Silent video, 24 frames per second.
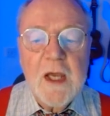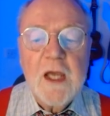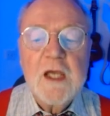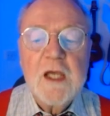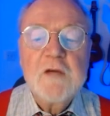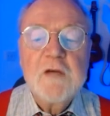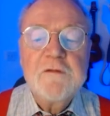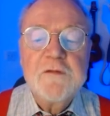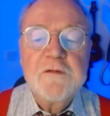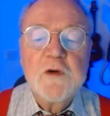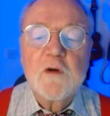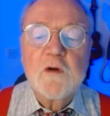
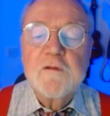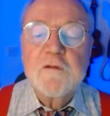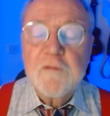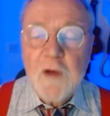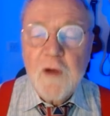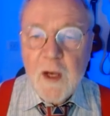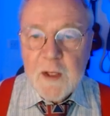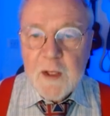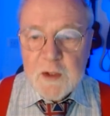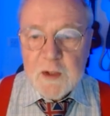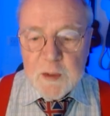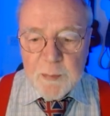If you're
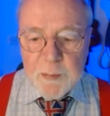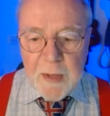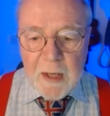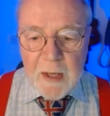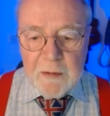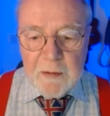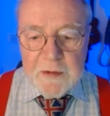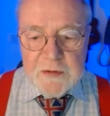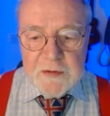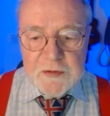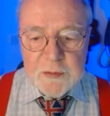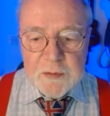flying to
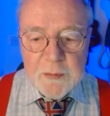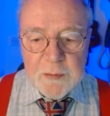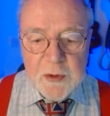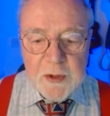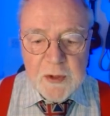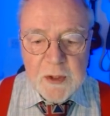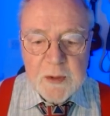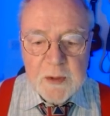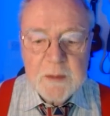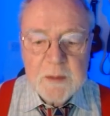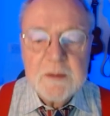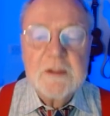Paris
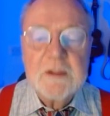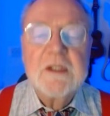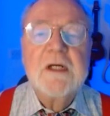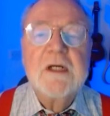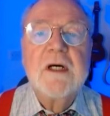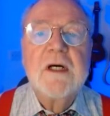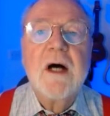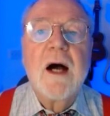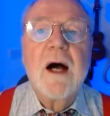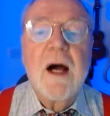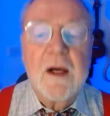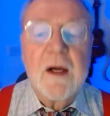tomorrow,
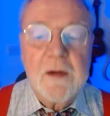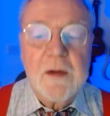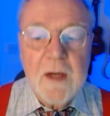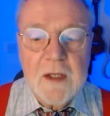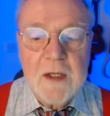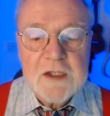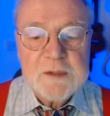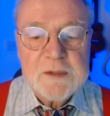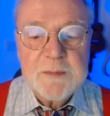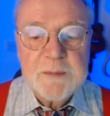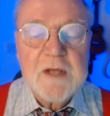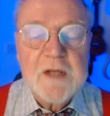I'll
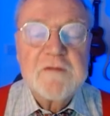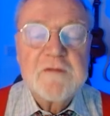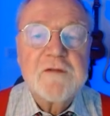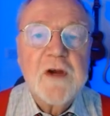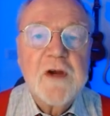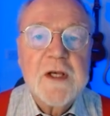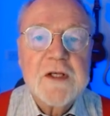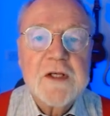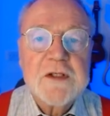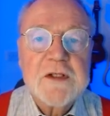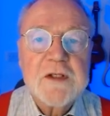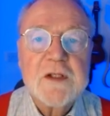ask my
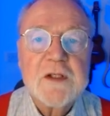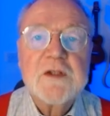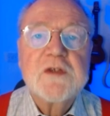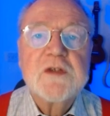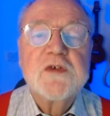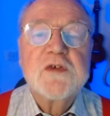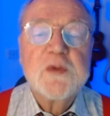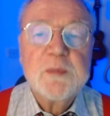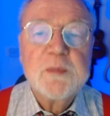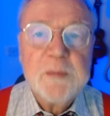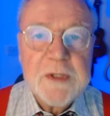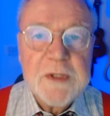friend
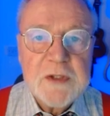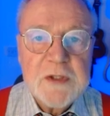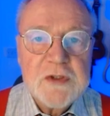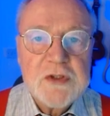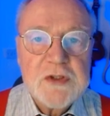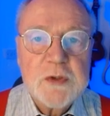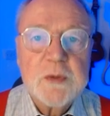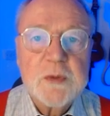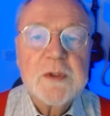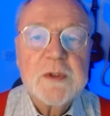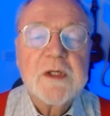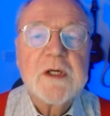to
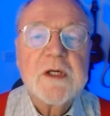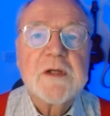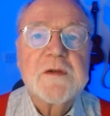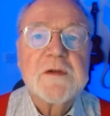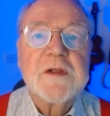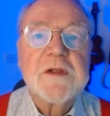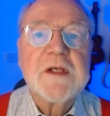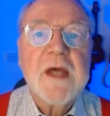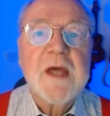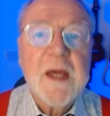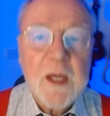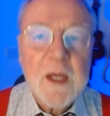meet you
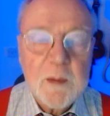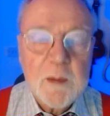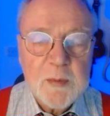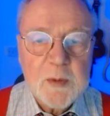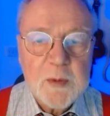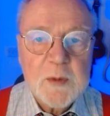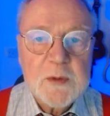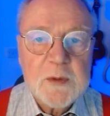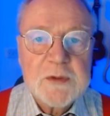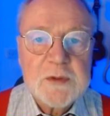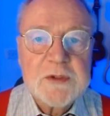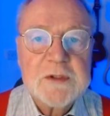at the
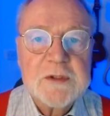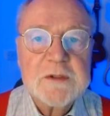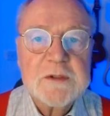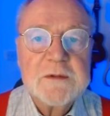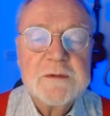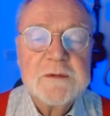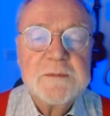airport.